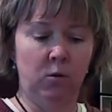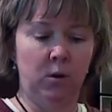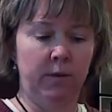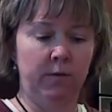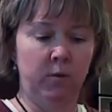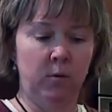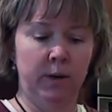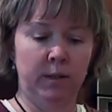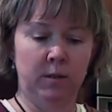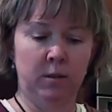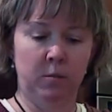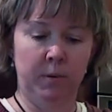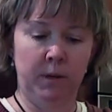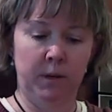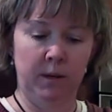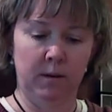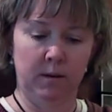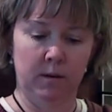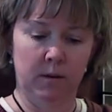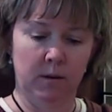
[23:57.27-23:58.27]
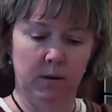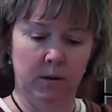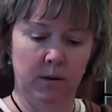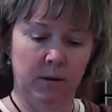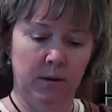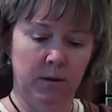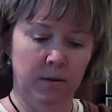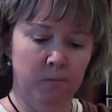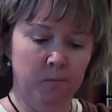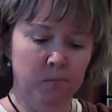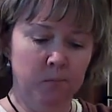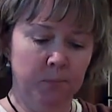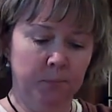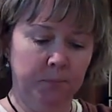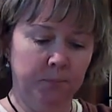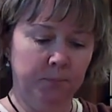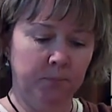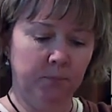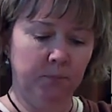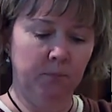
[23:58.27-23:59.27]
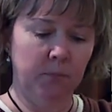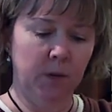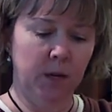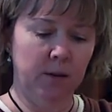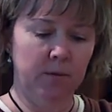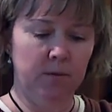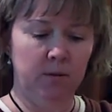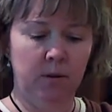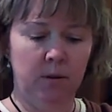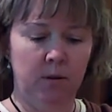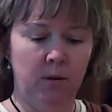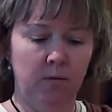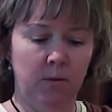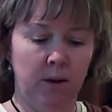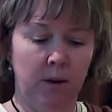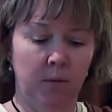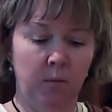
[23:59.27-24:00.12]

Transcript: of a recipe because I'm